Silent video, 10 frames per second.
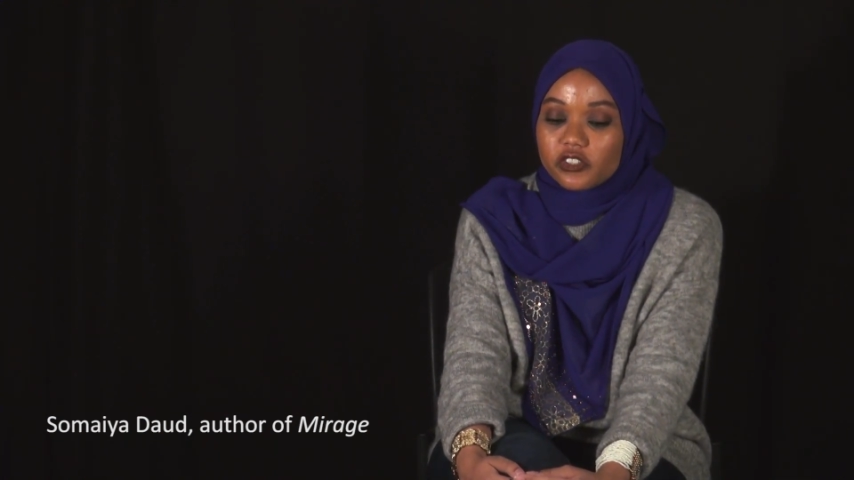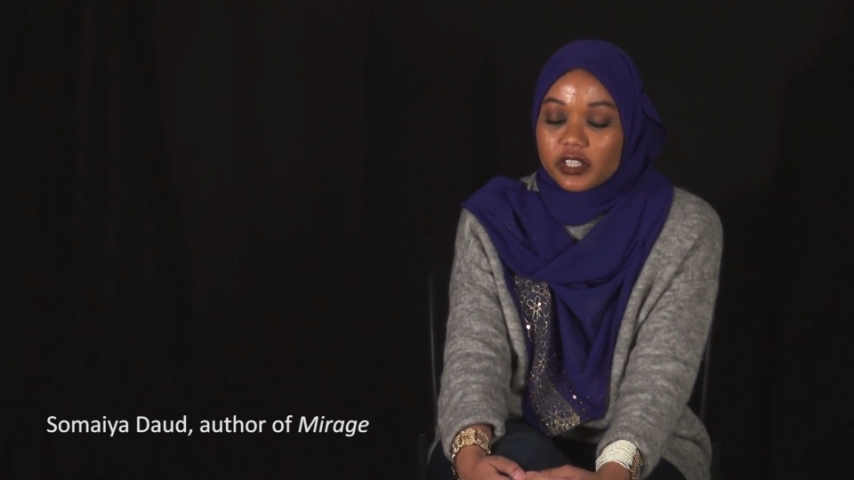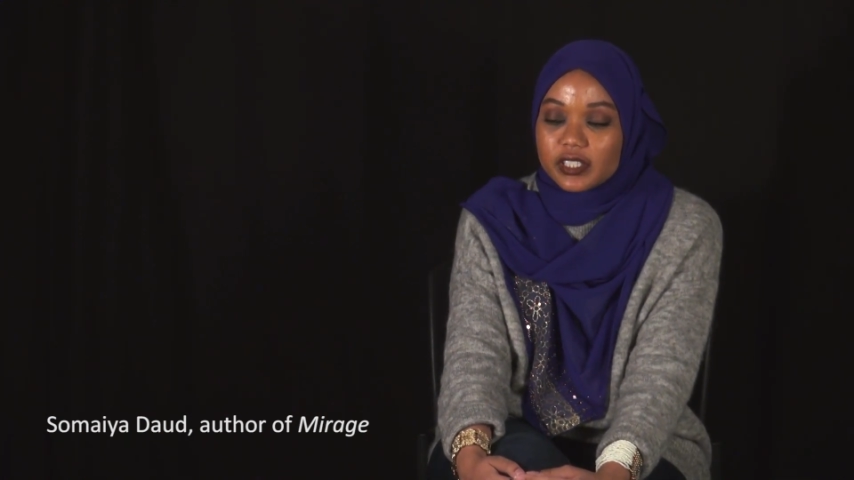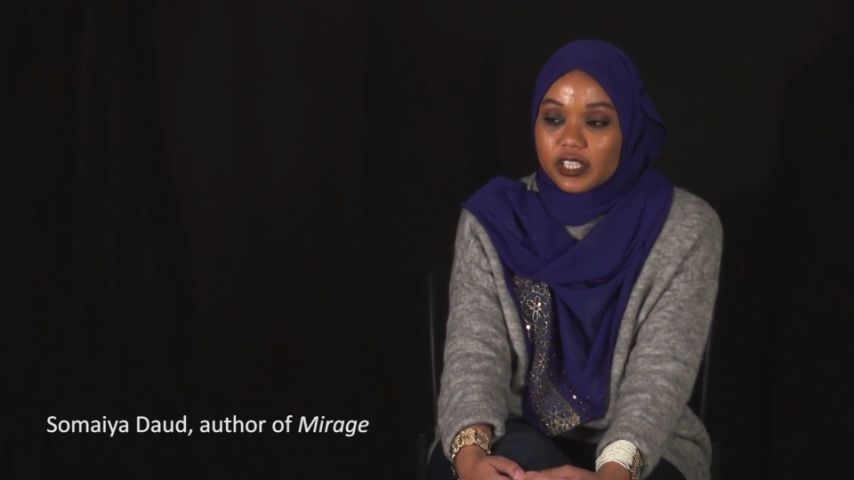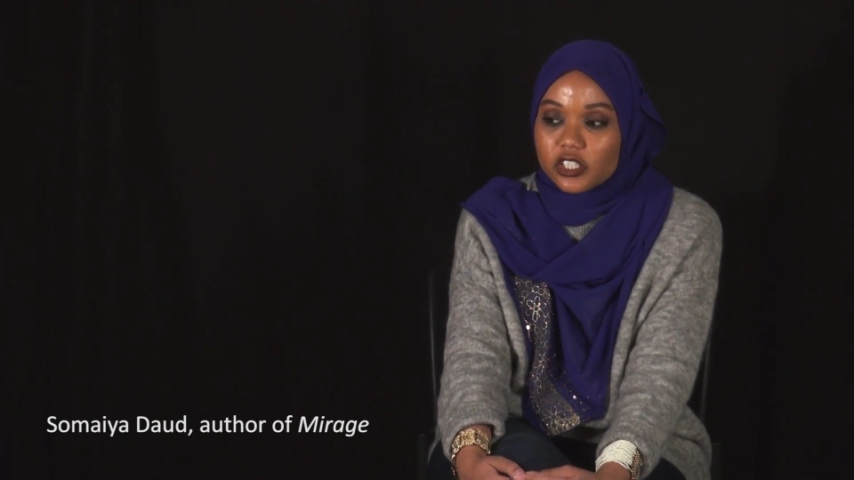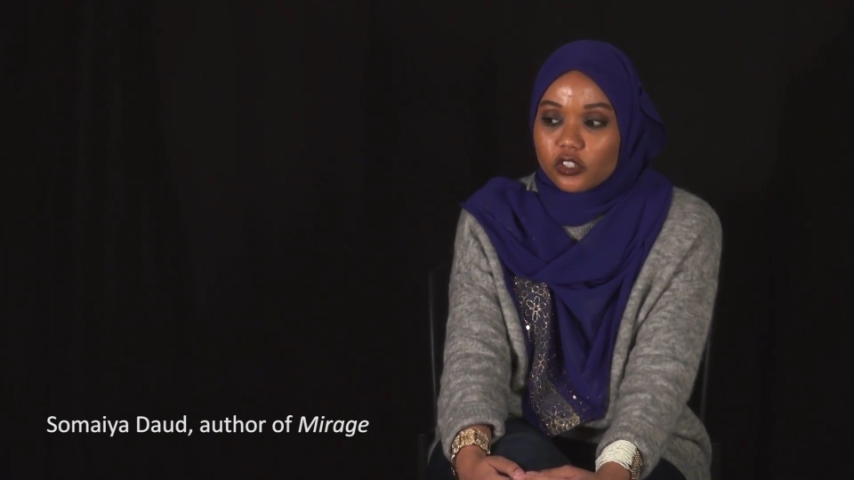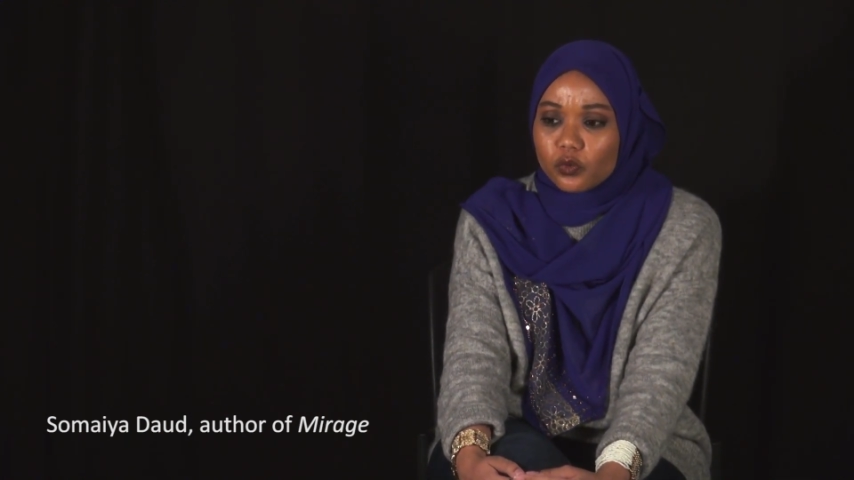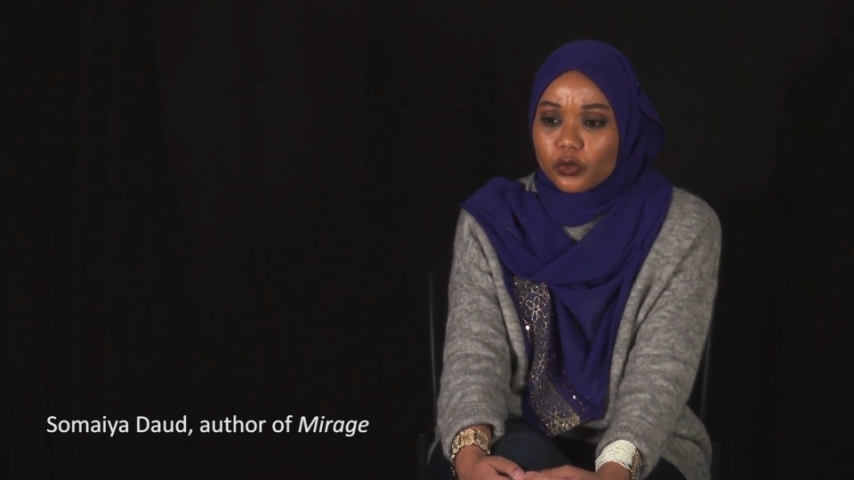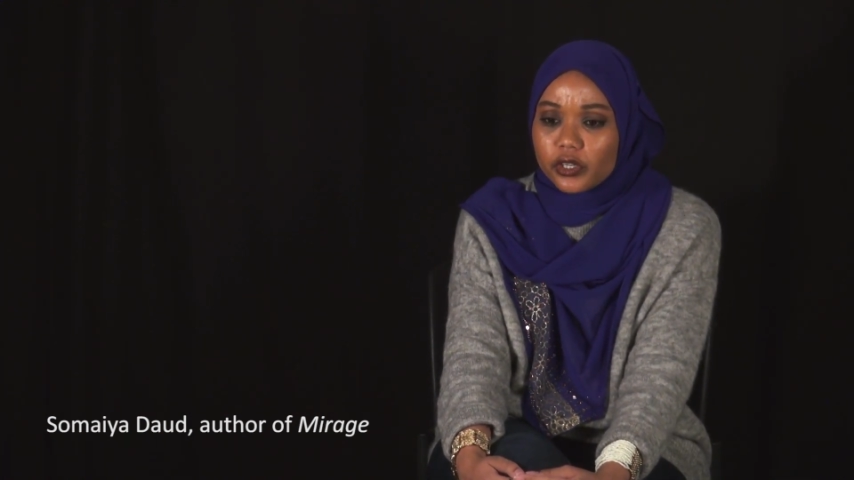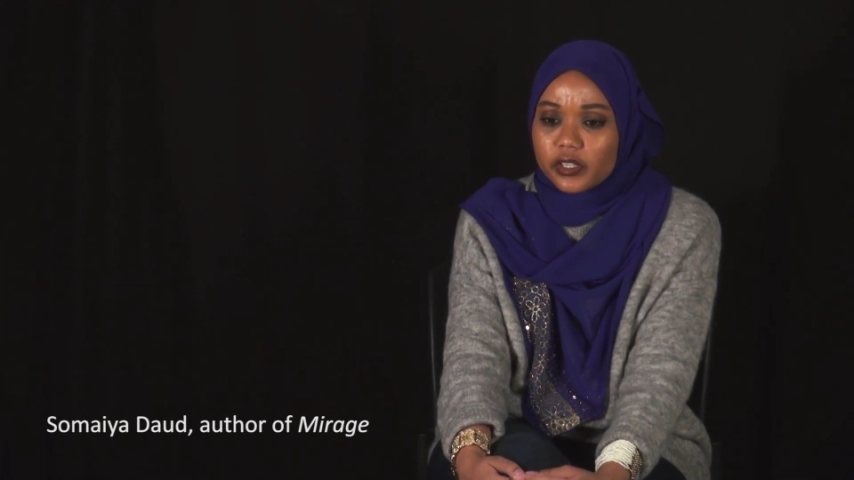translation
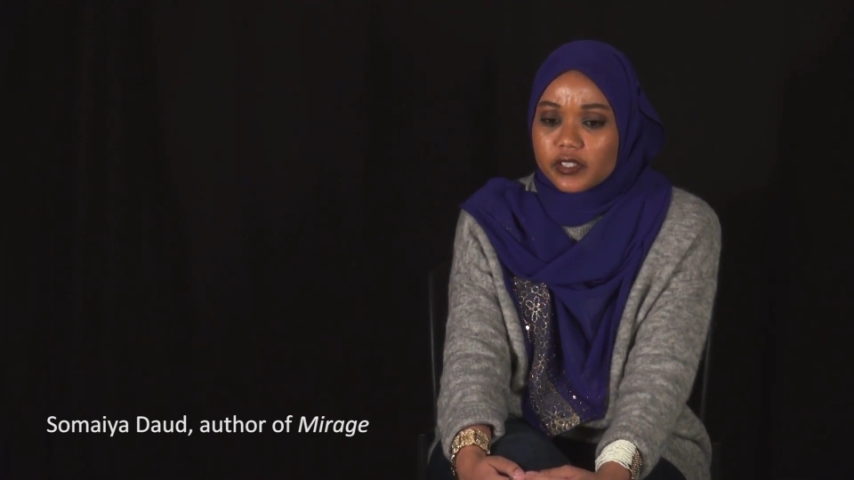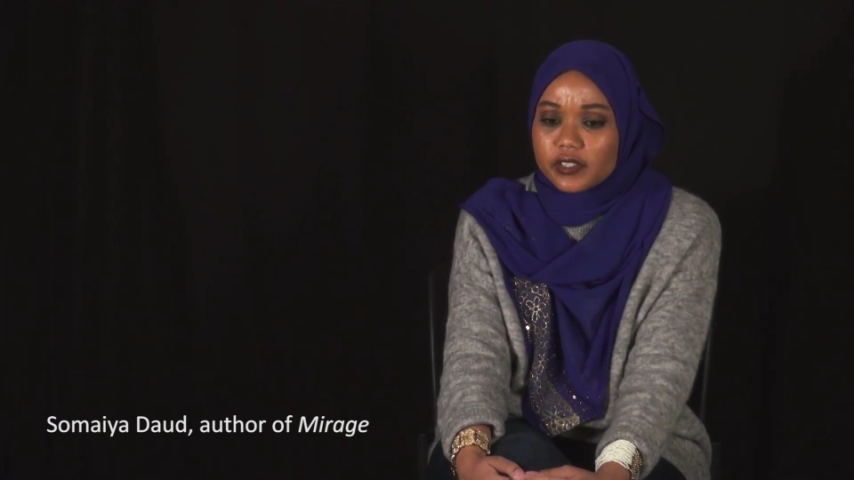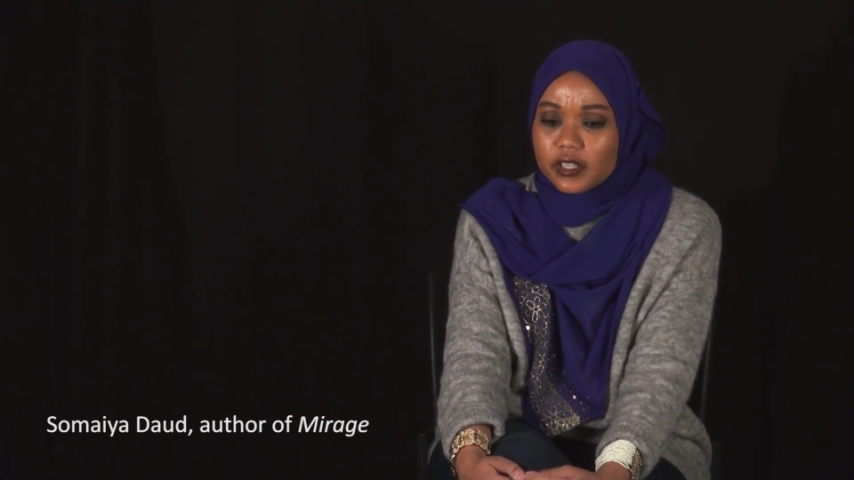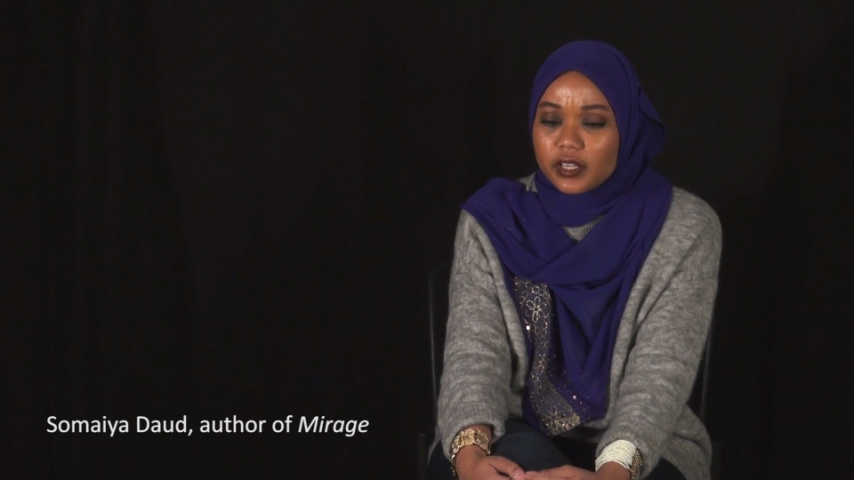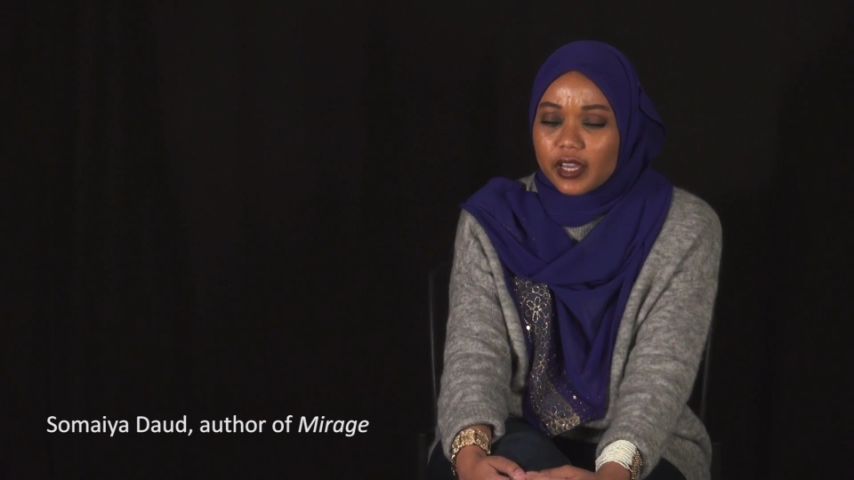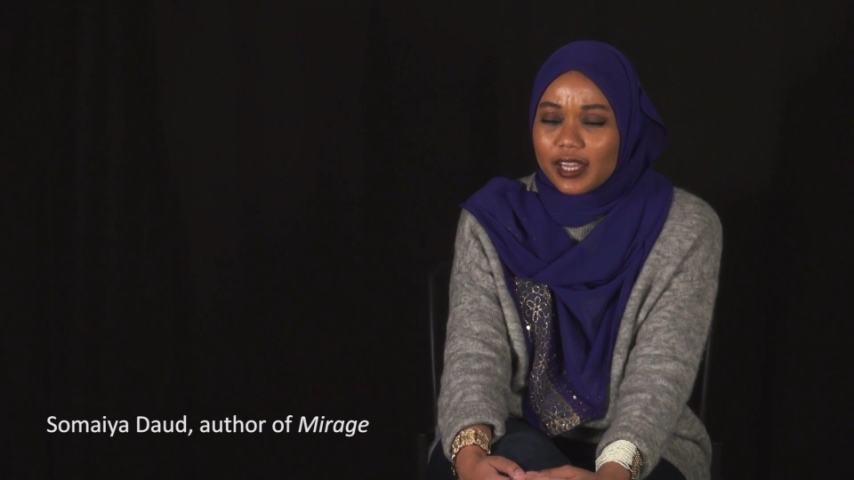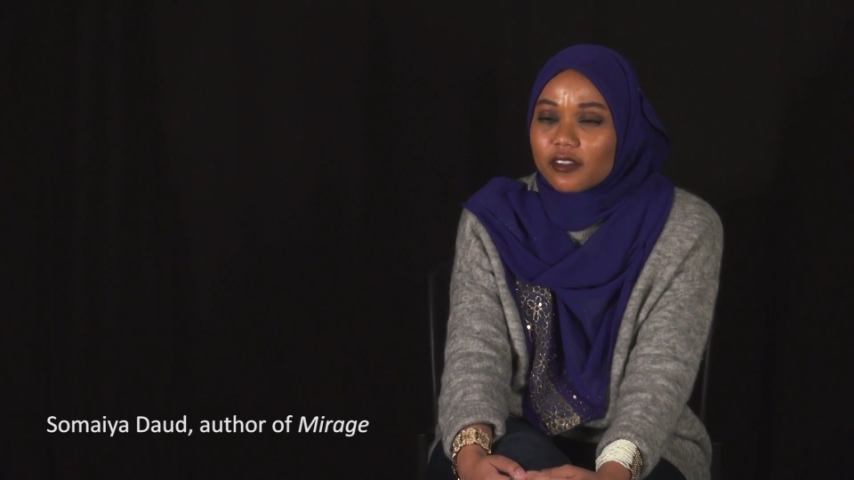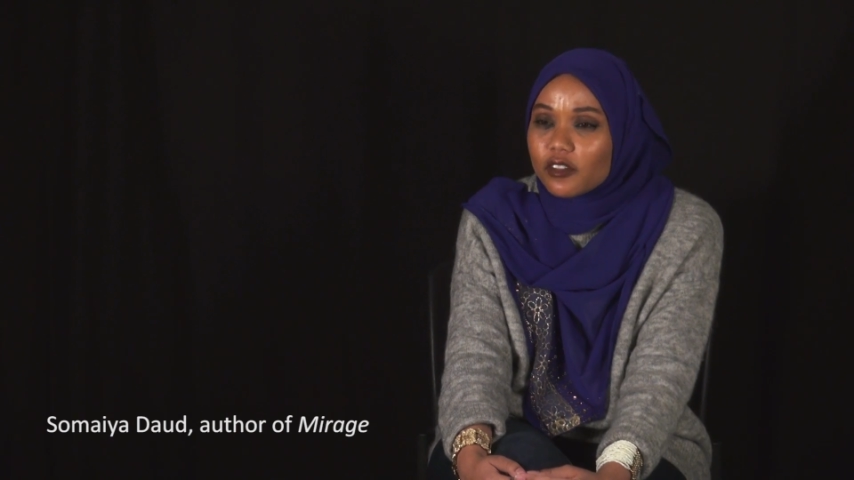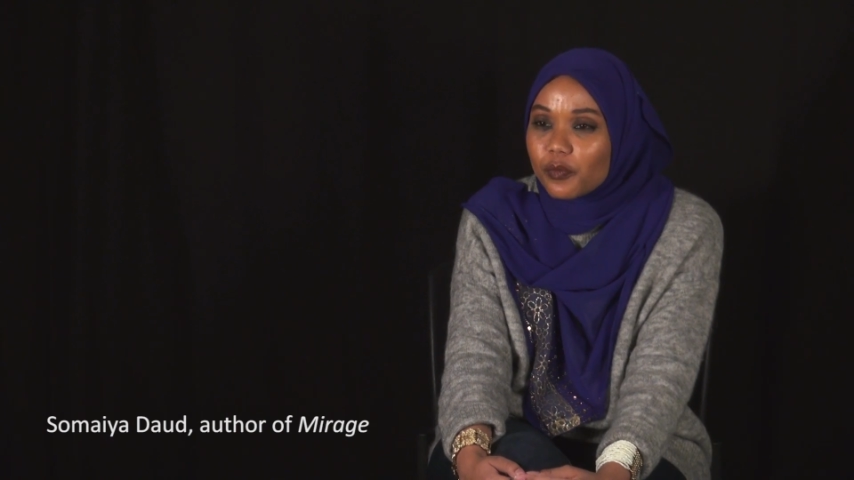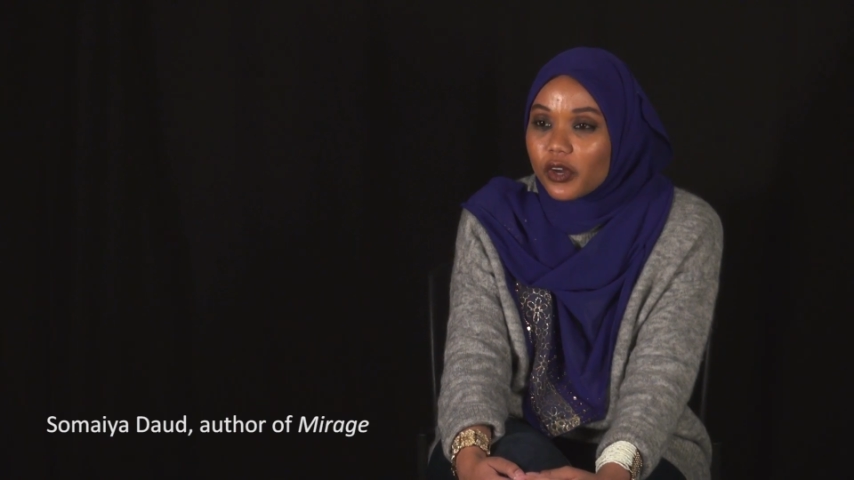towards the end
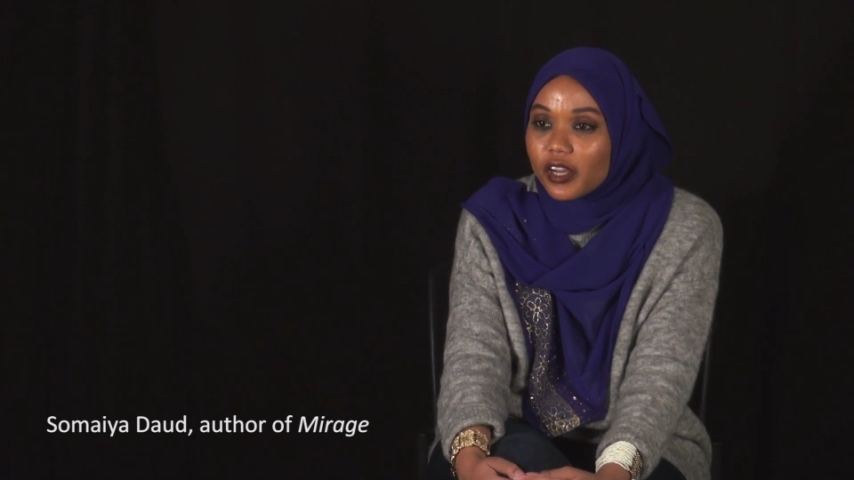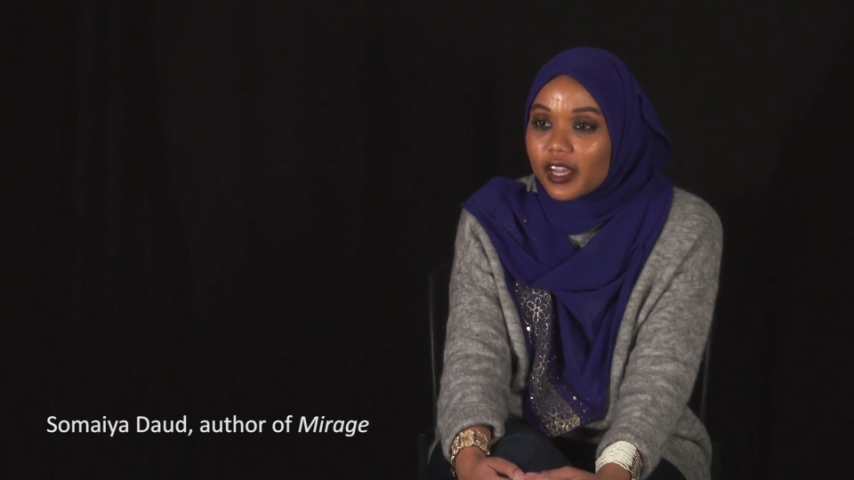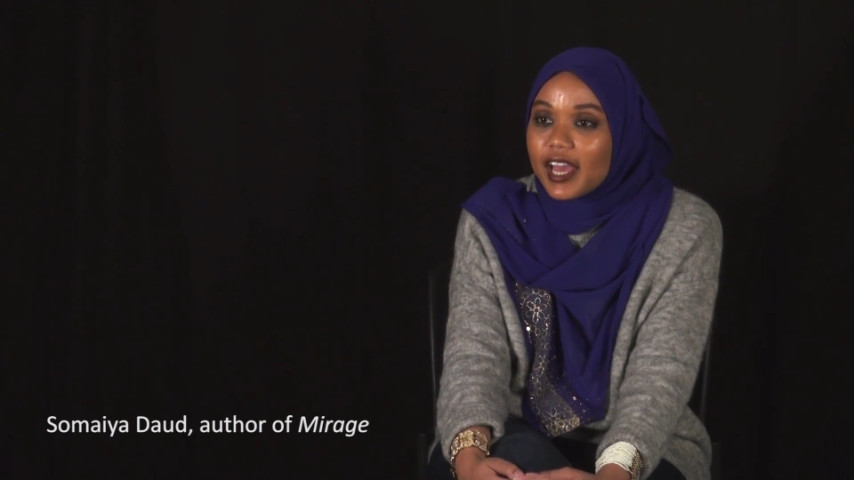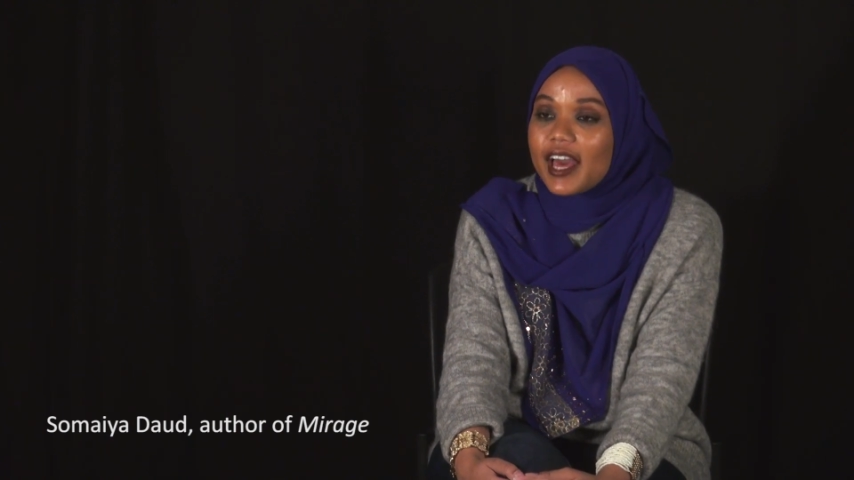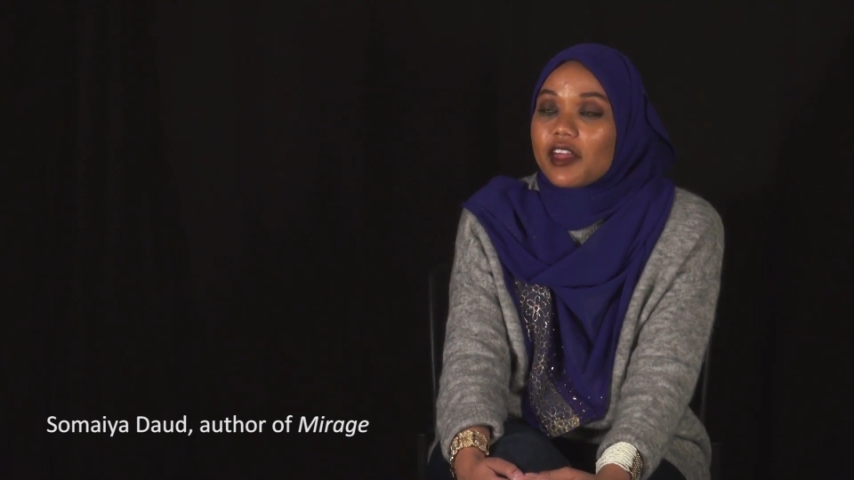of the book